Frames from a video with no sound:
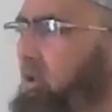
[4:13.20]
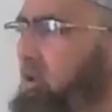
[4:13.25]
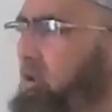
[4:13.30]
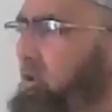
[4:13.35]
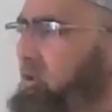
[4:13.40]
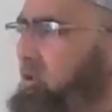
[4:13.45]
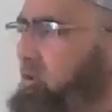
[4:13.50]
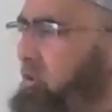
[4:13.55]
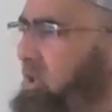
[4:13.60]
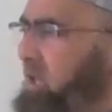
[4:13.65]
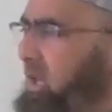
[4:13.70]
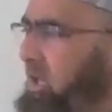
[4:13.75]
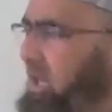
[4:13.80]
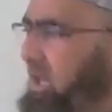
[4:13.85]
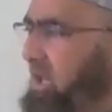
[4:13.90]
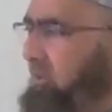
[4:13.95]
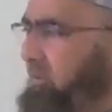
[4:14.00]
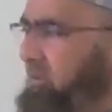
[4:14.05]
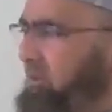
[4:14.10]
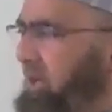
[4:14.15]
So they
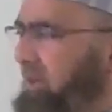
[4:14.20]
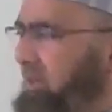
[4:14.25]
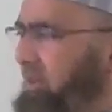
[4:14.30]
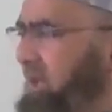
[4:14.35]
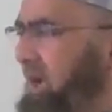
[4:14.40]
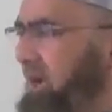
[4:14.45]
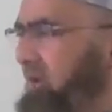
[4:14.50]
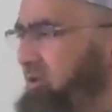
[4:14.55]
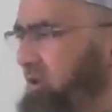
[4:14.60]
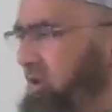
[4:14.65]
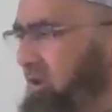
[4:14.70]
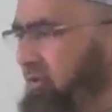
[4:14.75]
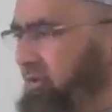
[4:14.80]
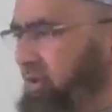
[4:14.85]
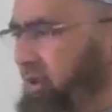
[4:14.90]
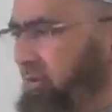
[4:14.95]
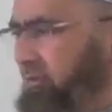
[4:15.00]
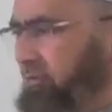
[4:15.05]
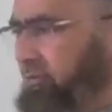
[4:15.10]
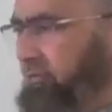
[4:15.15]
came, 10,000 of
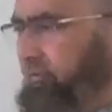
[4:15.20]
them.